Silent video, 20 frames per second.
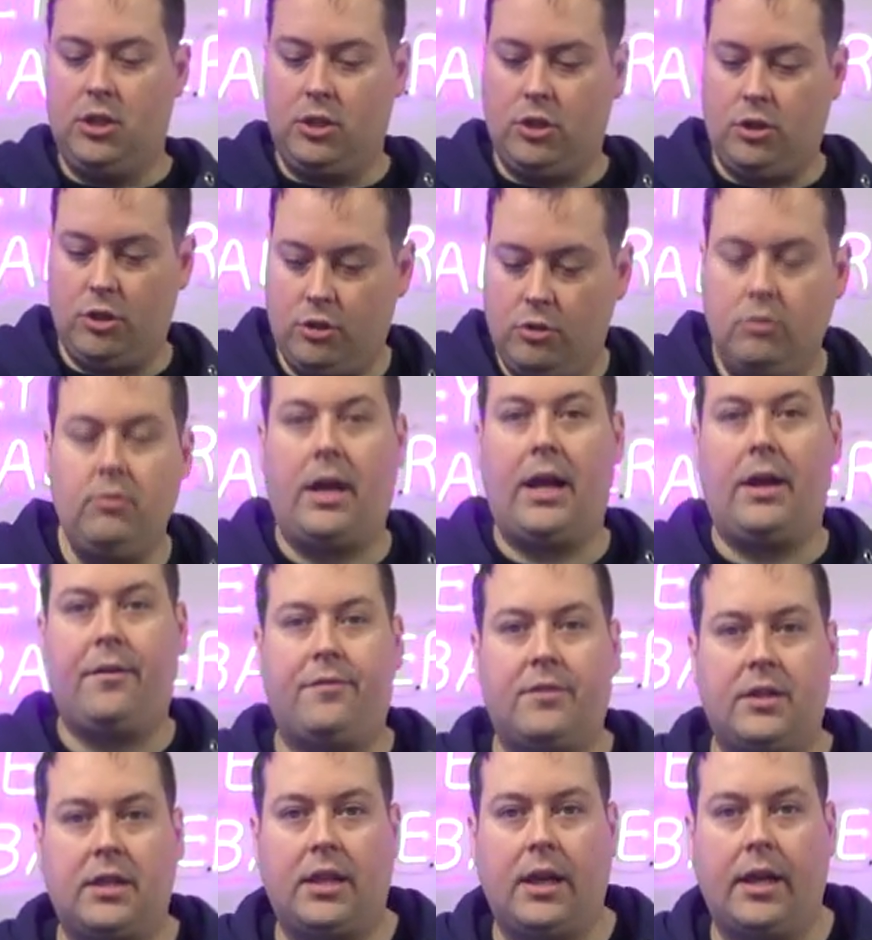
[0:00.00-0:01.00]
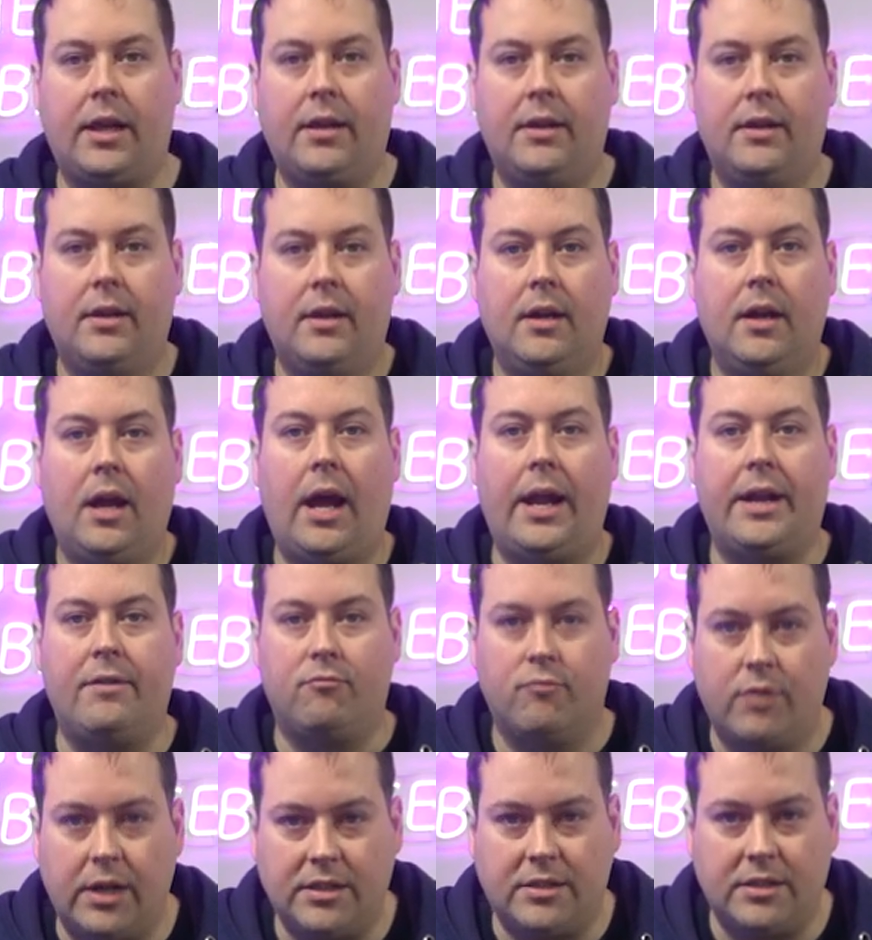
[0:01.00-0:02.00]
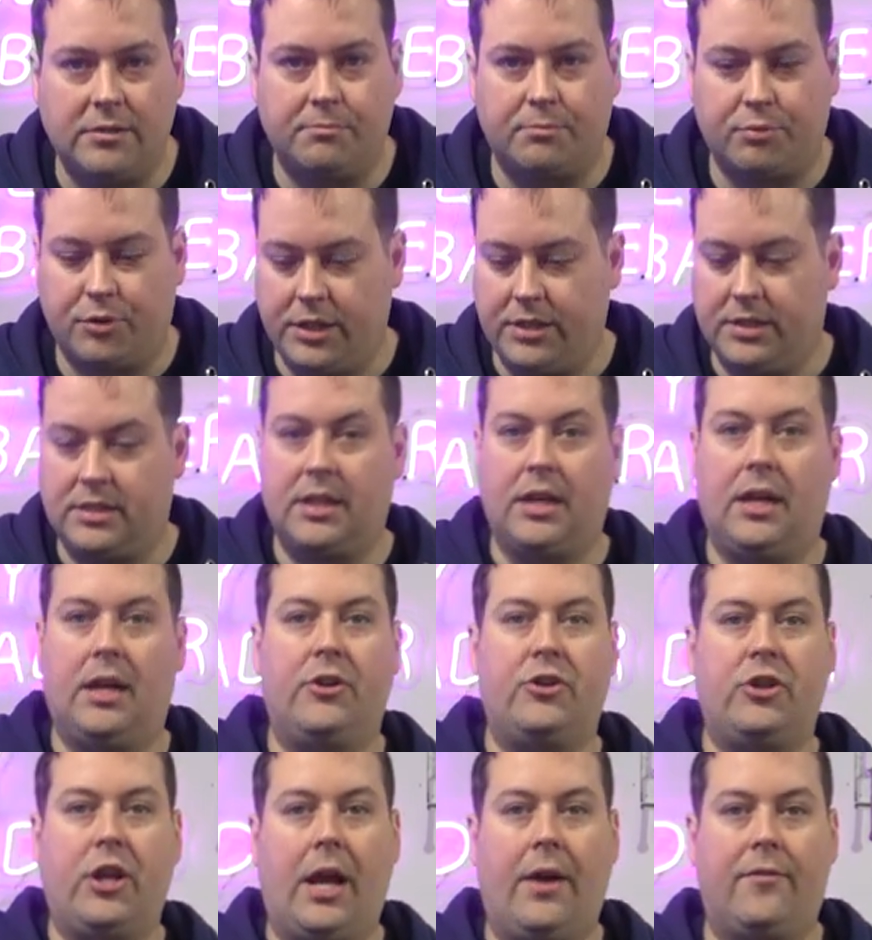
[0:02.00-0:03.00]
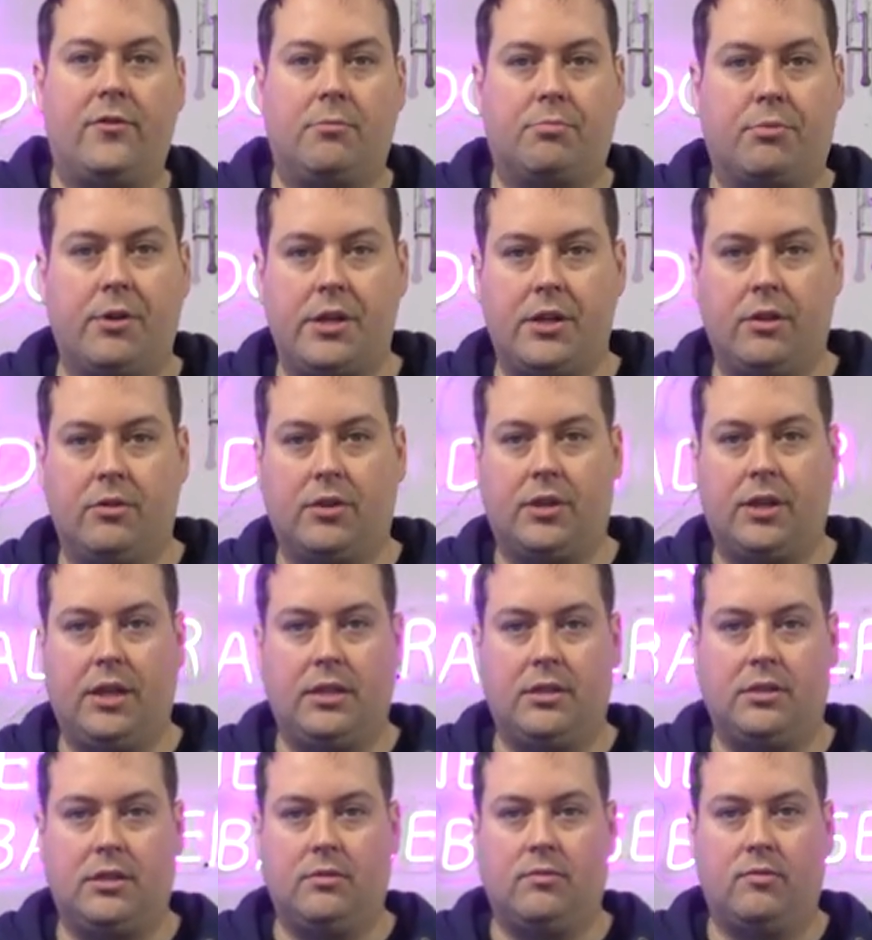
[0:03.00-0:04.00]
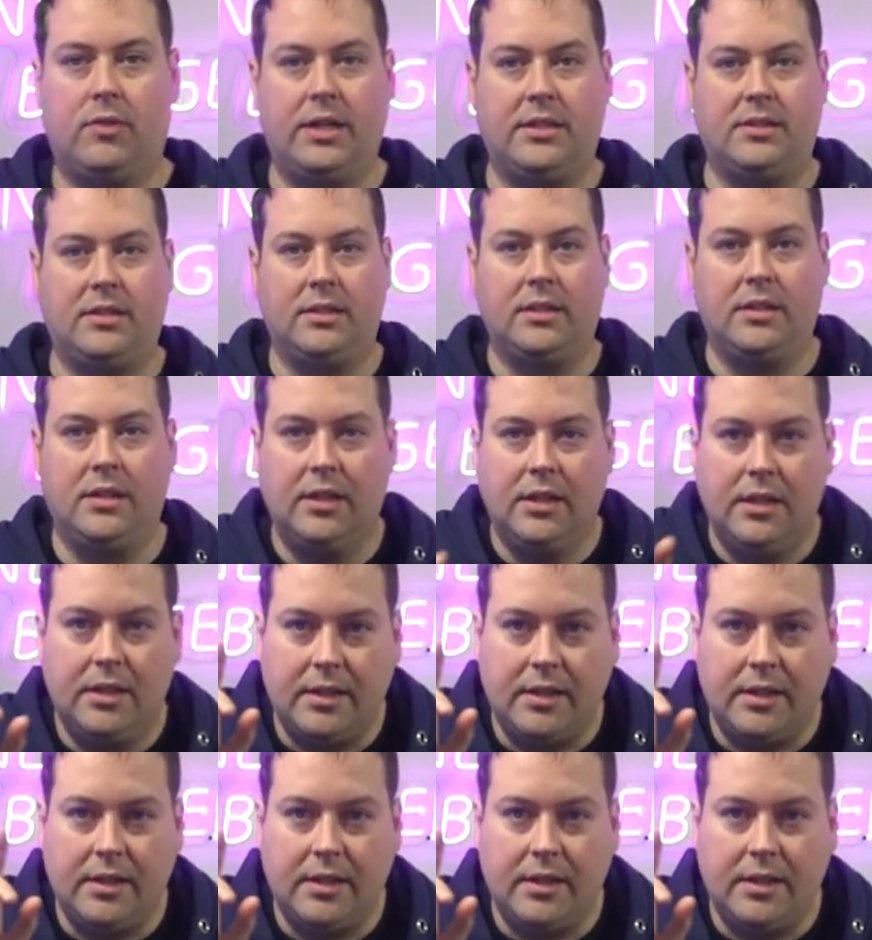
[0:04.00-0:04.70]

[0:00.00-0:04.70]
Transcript: you have to get a resin printer and you have to print your things in resin.